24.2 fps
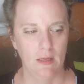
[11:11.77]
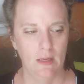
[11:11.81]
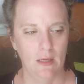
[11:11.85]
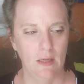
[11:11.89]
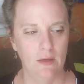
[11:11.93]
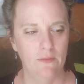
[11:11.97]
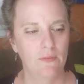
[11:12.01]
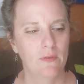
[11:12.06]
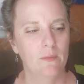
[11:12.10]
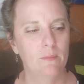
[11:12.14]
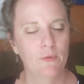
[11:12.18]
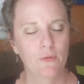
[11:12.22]

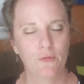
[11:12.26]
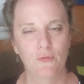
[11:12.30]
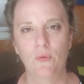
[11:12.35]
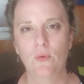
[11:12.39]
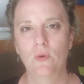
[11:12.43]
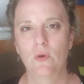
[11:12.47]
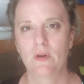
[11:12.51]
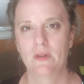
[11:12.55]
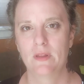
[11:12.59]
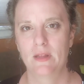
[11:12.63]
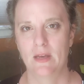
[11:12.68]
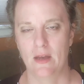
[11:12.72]
even
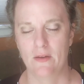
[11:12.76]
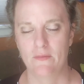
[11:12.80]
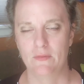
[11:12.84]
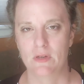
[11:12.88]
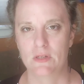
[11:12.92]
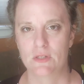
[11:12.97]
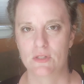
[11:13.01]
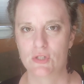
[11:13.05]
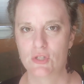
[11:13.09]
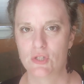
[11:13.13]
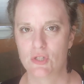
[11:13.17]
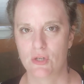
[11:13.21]
before the
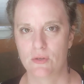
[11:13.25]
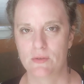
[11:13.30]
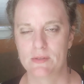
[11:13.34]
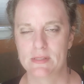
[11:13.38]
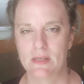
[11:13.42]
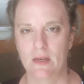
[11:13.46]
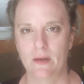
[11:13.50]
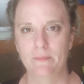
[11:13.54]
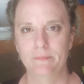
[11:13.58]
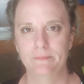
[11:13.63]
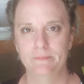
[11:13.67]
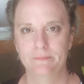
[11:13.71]
evidence shows
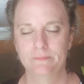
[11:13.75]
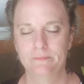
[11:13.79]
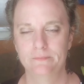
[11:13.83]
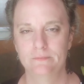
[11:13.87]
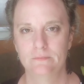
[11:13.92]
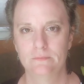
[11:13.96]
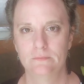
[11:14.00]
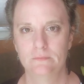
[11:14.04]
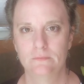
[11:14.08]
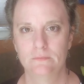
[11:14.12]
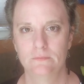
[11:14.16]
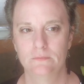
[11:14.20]
up,
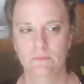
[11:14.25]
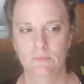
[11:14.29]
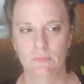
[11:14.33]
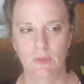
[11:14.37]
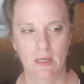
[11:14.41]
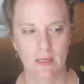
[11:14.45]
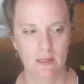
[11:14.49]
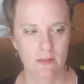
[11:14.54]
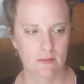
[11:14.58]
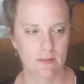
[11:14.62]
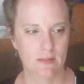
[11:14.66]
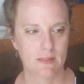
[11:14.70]

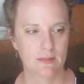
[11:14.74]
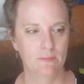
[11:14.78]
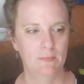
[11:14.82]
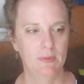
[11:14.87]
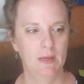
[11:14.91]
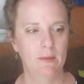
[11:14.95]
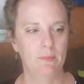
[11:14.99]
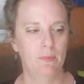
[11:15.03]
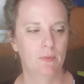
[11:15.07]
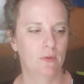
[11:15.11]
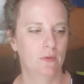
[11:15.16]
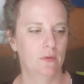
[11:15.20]
right? Some
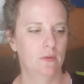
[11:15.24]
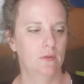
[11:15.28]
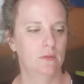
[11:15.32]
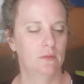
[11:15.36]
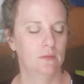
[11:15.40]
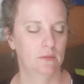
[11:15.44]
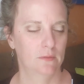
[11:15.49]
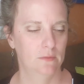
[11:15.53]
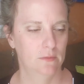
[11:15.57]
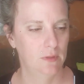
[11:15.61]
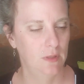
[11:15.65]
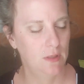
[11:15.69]

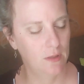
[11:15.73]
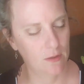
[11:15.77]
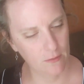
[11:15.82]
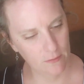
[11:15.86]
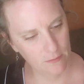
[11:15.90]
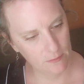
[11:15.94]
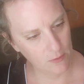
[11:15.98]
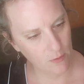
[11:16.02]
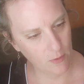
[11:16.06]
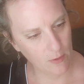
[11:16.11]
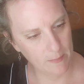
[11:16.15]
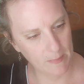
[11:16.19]
people, you
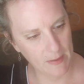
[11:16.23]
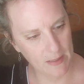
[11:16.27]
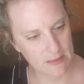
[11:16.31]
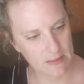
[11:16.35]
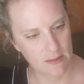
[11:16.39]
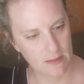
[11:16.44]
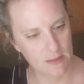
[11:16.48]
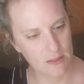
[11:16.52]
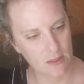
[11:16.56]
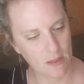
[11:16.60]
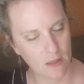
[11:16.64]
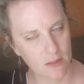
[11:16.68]
know, going back
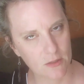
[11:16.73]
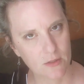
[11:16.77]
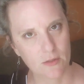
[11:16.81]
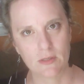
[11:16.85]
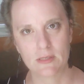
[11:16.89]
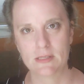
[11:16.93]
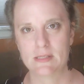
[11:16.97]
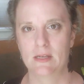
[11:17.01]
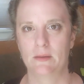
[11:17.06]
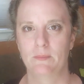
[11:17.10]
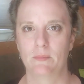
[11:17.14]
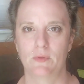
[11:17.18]
to the
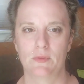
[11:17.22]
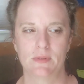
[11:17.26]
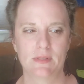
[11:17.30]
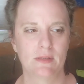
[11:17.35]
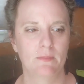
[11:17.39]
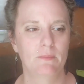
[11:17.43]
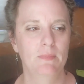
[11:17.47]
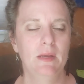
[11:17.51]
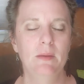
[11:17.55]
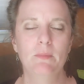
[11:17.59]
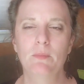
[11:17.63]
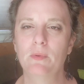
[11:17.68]
doctor example,
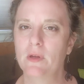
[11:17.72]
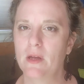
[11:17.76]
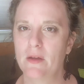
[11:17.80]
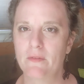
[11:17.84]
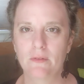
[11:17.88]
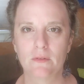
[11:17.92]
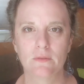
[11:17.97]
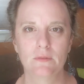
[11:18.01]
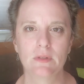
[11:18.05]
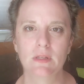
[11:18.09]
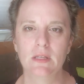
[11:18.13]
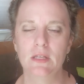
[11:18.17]
some people
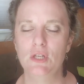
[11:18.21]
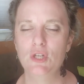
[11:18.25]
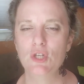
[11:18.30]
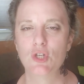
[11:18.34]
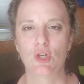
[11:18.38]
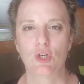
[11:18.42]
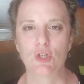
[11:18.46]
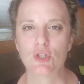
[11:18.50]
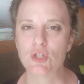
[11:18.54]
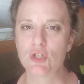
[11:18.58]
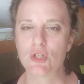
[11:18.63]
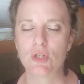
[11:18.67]
have a really
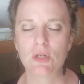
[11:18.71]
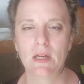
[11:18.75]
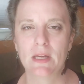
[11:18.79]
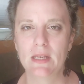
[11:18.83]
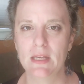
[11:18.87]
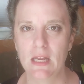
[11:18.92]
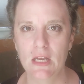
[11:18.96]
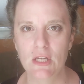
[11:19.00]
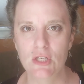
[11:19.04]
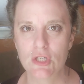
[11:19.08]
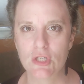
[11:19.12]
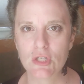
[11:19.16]

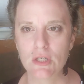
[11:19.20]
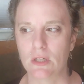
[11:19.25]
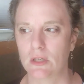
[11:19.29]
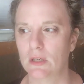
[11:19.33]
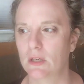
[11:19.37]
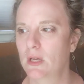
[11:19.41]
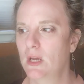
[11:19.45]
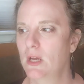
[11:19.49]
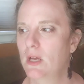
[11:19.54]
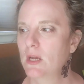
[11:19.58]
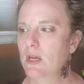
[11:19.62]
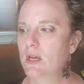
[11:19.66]
nurturing nature.
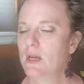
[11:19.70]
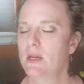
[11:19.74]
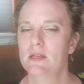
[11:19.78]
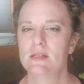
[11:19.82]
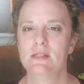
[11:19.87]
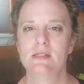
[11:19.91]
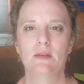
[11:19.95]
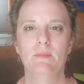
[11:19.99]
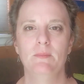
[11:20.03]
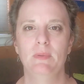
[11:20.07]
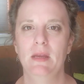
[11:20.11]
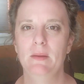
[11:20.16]

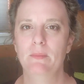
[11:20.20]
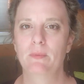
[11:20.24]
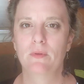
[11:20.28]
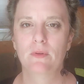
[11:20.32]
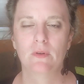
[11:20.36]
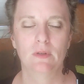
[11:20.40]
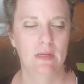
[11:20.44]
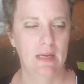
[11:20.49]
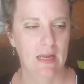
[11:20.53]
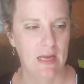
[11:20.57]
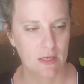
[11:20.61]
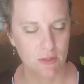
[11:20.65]
Some
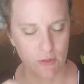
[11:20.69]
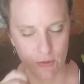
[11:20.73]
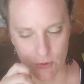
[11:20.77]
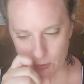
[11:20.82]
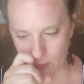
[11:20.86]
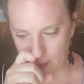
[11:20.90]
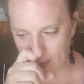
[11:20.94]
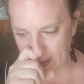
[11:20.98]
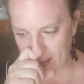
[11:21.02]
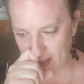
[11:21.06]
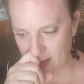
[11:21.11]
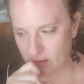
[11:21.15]
people are
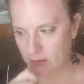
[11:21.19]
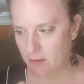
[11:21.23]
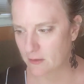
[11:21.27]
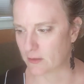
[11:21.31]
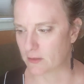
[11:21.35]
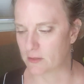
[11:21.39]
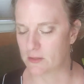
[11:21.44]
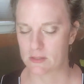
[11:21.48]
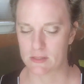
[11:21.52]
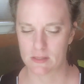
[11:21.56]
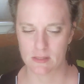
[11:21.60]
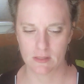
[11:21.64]
natural
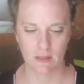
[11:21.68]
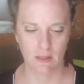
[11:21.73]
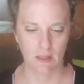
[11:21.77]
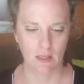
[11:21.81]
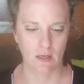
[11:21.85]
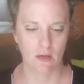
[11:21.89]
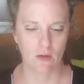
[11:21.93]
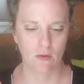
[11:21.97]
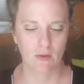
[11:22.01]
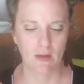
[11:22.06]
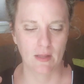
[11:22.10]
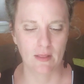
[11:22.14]
healers,
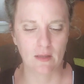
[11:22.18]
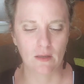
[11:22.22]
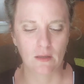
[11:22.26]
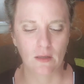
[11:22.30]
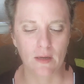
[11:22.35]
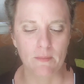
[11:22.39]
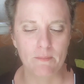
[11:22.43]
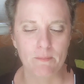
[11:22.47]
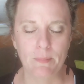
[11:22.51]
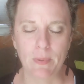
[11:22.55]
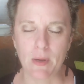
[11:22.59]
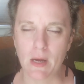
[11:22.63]
you know, and
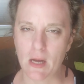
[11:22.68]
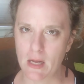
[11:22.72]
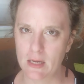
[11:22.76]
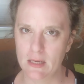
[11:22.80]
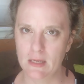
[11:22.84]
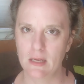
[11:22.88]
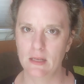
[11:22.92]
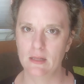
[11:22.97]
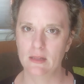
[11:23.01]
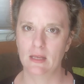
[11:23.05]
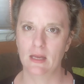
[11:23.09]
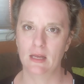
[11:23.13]
they're
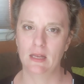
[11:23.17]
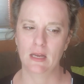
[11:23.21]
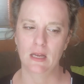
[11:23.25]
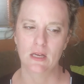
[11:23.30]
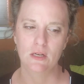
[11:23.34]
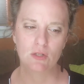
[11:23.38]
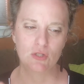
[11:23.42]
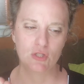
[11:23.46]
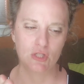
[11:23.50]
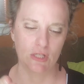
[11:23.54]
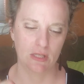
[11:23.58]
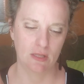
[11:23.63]
embodying that
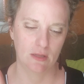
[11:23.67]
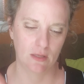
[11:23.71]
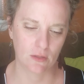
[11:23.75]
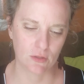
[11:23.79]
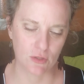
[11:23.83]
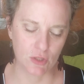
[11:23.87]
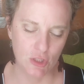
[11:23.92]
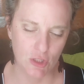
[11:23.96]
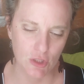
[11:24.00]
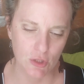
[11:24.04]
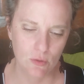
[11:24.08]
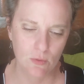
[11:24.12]
energy.
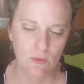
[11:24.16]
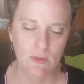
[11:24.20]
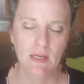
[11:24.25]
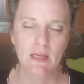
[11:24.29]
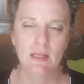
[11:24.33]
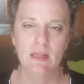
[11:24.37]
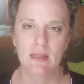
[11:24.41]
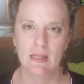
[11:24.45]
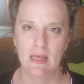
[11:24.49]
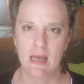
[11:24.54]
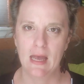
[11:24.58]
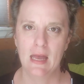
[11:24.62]
They're
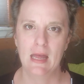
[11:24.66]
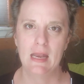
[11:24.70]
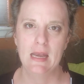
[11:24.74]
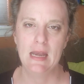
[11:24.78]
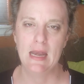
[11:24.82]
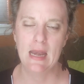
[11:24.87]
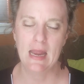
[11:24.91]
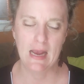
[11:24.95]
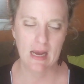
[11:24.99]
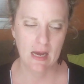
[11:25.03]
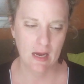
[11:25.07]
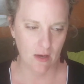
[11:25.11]
doing that
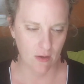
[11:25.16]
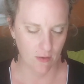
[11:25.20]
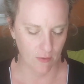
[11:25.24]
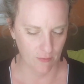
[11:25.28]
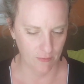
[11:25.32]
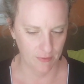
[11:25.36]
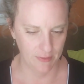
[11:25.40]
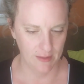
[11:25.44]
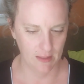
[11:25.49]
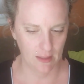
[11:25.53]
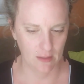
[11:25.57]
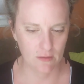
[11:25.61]

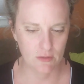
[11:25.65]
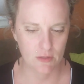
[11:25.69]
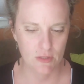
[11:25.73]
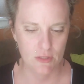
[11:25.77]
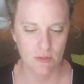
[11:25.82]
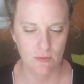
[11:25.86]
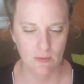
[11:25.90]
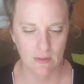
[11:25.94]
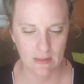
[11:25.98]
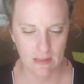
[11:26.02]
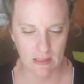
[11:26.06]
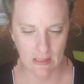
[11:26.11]
now. They're
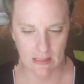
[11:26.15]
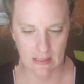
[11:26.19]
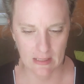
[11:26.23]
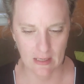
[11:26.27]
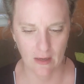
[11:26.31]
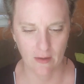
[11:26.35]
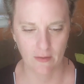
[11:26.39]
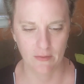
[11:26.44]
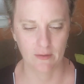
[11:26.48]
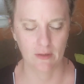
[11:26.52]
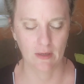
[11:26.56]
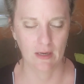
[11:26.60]
doing that
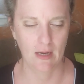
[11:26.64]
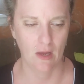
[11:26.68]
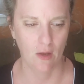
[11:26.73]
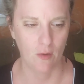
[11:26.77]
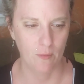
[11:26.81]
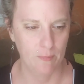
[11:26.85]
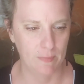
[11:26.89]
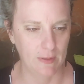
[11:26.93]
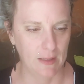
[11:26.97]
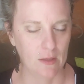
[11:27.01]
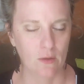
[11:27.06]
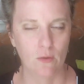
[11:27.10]
now. They're
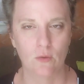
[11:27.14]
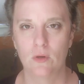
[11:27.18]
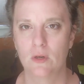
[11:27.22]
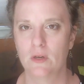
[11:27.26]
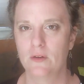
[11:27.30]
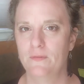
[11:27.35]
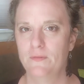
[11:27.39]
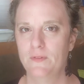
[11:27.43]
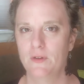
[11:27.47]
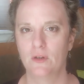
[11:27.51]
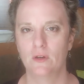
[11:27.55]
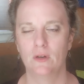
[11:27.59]
helping.
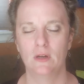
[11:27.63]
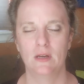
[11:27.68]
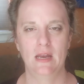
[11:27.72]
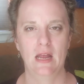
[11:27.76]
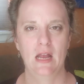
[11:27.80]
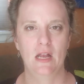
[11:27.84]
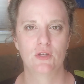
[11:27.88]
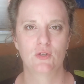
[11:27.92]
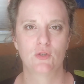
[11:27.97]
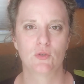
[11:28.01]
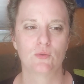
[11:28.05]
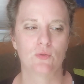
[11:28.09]
Or if you're a
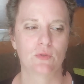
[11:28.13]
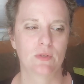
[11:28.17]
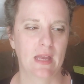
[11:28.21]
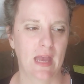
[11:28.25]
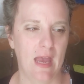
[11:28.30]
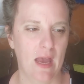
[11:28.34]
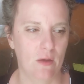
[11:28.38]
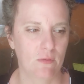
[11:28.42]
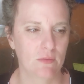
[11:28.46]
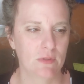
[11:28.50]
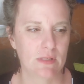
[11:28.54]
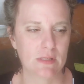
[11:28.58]
natural
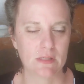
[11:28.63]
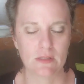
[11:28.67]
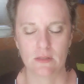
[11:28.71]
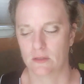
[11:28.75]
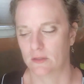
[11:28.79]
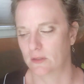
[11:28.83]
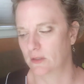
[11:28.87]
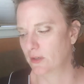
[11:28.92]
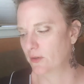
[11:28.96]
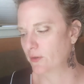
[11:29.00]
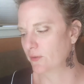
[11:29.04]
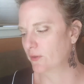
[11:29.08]

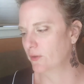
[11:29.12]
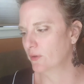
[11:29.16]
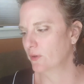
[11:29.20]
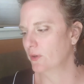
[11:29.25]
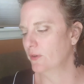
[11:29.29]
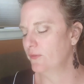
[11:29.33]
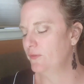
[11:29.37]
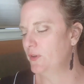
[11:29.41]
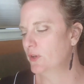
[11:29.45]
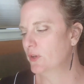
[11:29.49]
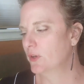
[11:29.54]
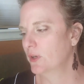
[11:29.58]
counselor, or,
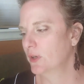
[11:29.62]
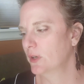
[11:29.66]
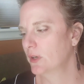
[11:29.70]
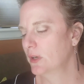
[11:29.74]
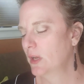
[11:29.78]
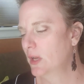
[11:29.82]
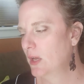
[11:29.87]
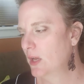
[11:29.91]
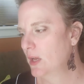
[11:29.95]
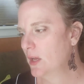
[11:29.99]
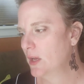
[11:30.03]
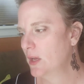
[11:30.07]
or if
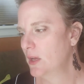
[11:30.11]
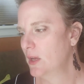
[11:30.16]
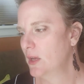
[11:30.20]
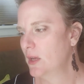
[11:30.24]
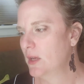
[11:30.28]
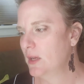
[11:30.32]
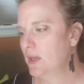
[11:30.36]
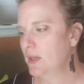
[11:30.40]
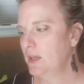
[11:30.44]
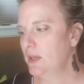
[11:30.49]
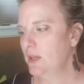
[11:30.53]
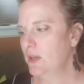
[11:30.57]
you're,
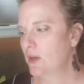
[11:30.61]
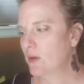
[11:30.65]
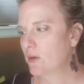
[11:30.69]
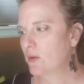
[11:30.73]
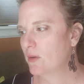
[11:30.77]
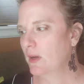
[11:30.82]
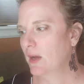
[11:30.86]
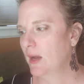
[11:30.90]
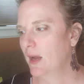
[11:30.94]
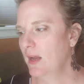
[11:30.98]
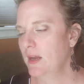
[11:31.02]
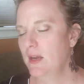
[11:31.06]
you
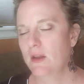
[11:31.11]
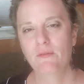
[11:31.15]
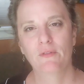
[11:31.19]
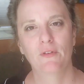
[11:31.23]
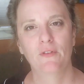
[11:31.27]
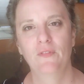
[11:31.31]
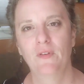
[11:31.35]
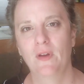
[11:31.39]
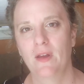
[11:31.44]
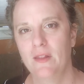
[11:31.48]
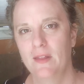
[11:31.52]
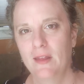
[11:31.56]
know, I
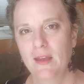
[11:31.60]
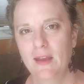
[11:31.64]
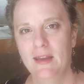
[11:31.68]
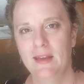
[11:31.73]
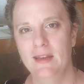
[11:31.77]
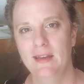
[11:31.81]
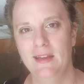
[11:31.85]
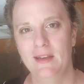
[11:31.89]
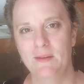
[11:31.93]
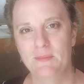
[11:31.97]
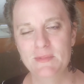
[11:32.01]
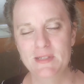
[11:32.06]
never felt
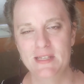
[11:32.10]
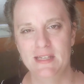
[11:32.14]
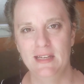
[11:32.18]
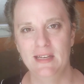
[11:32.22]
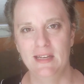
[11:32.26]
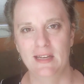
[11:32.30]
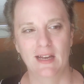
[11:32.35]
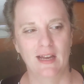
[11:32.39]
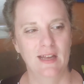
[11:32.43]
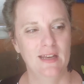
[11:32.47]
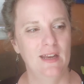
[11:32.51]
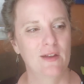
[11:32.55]
like an E M
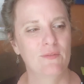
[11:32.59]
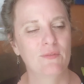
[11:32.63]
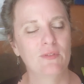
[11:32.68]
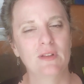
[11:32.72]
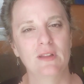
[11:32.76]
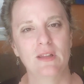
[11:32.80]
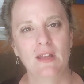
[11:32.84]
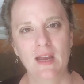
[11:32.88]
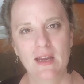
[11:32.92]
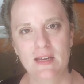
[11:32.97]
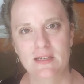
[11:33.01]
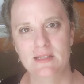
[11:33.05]
T. I never
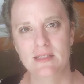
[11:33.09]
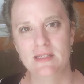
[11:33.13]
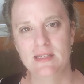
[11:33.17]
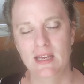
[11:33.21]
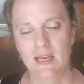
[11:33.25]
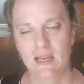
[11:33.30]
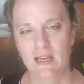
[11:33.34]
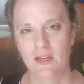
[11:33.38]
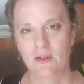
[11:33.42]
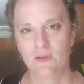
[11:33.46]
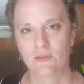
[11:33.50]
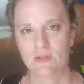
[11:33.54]
liked
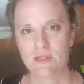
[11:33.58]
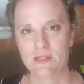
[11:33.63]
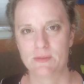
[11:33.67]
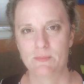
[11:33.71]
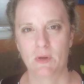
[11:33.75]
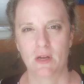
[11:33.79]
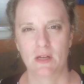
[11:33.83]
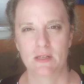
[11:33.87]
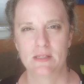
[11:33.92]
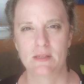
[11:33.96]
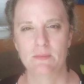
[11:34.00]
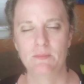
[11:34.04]
taking
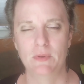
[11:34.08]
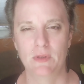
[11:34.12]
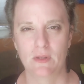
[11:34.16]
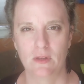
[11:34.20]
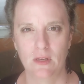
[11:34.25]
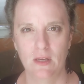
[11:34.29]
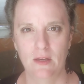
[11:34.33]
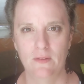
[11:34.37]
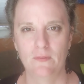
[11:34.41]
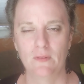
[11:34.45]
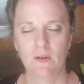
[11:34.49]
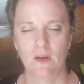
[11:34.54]

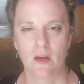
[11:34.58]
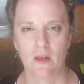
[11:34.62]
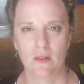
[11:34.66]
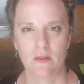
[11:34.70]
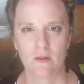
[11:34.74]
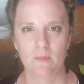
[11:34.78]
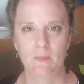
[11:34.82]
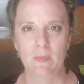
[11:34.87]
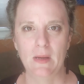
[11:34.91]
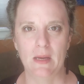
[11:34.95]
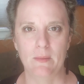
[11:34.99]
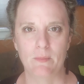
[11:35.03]
responsibility for
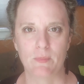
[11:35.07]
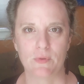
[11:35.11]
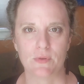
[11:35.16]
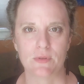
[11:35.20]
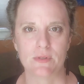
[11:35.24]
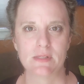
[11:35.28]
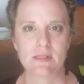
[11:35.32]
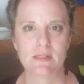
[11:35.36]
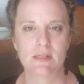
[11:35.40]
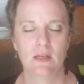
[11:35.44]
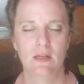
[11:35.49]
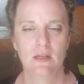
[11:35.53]
other
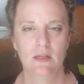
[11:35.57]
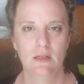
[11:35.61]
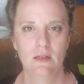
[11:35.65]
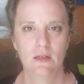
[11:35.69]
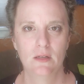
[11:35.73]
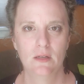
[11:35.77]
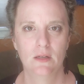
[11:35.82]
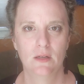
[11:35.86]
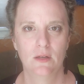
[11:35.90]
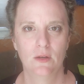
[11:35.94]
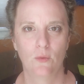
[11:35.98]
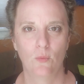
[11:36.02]
people's
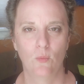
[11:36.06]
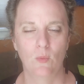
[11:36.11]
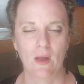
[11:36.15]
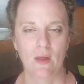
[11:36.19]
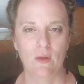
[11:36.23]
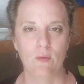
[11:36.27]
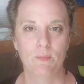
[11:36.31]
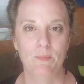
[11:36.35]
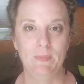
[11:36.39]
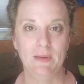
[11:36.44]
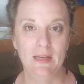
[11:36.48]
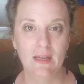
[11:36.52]

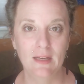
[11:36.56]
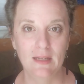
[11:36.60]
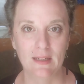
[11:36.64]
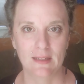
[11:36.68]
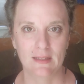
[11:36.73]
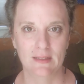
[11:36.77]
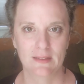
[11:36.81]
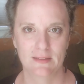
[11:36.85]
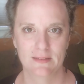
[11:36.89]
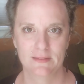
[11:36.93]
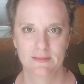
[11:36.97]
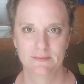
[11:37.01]

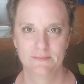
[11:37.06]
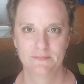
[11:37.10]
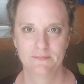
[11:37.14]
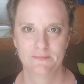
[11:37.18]
well-being